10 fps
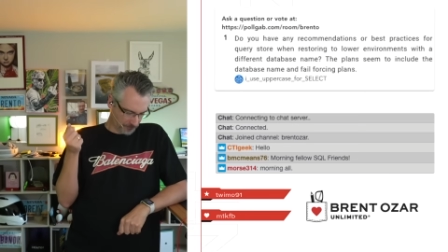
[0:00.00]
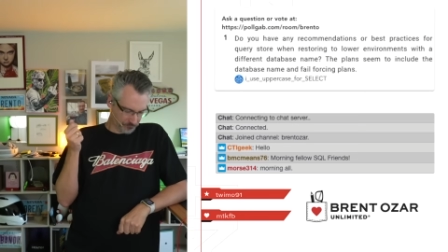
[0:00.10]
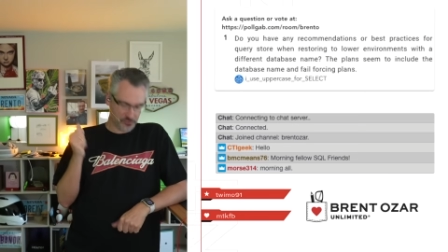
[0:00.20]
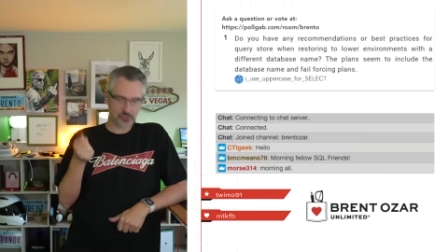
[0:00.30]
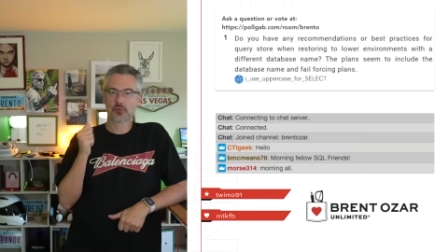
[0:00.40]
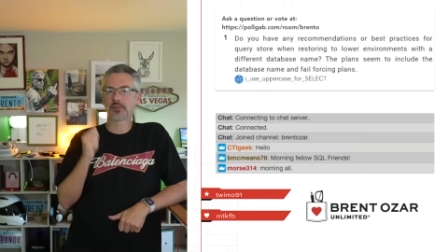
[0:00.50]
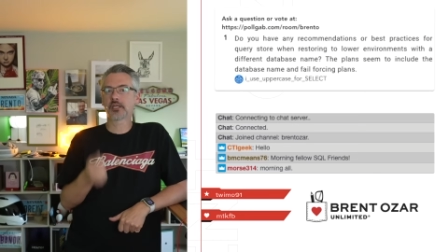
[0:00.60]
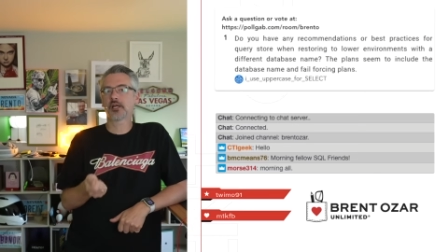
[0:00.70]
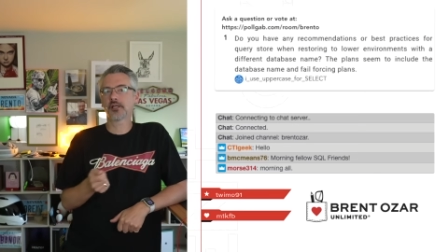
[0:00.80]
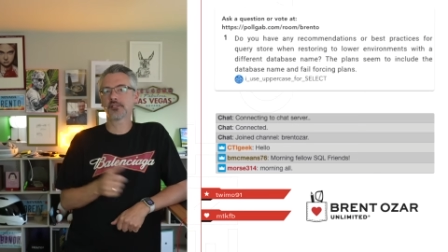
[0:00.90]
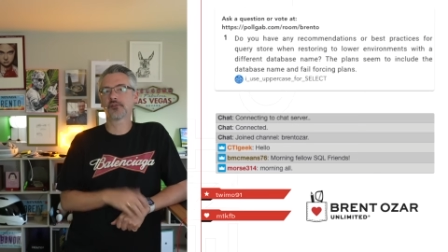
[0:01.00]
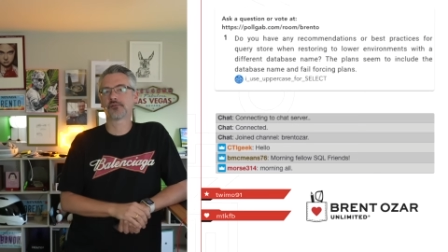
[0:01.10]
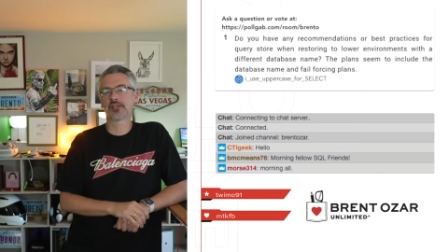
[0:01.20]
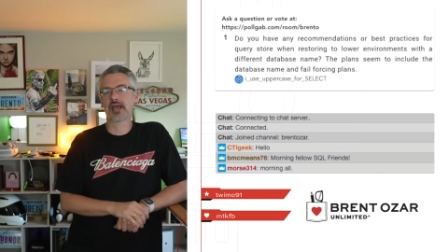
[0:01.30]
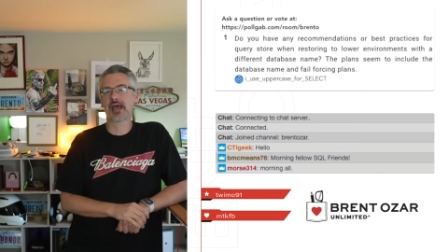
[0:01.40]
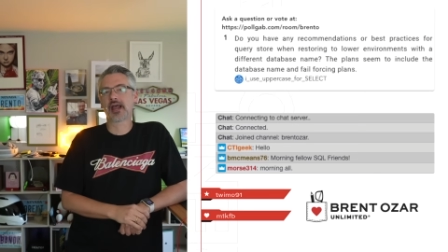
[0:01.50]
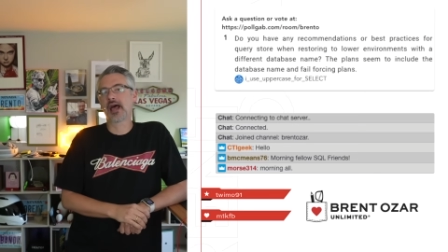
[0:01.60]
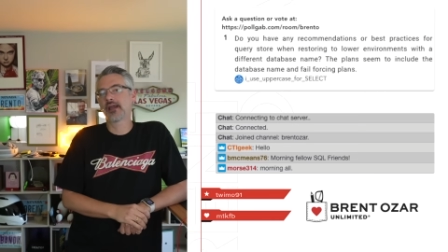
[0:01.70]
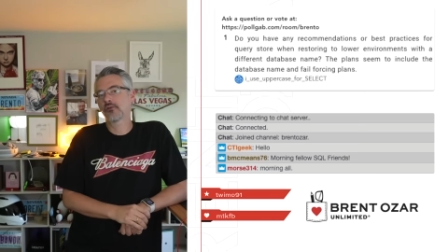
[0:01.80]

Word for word: So because of that, I